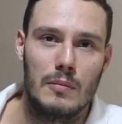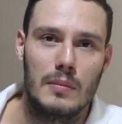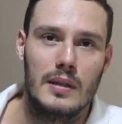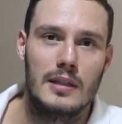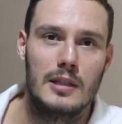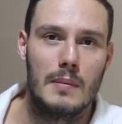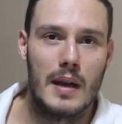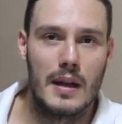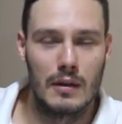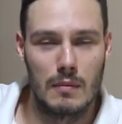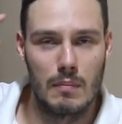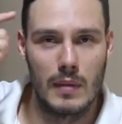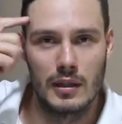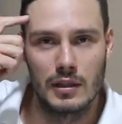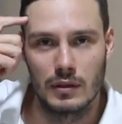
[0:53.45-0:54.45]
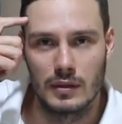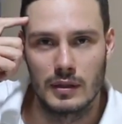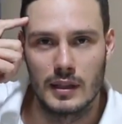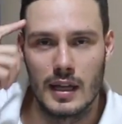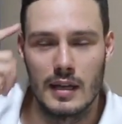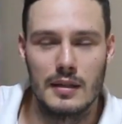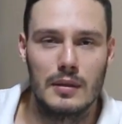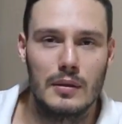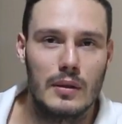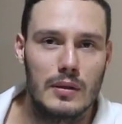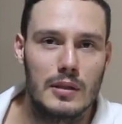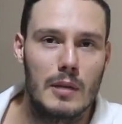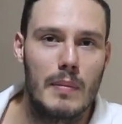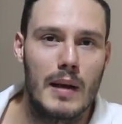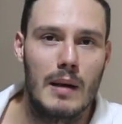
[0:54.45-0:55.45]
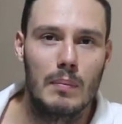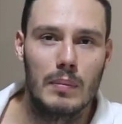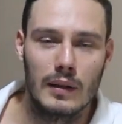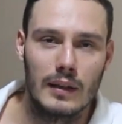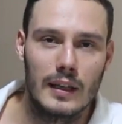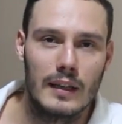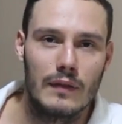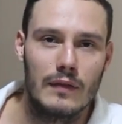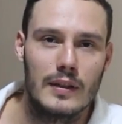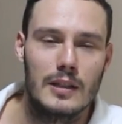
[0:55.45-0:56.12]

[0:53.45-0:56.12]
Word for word: but it's about your mental state. It's, it's about belief.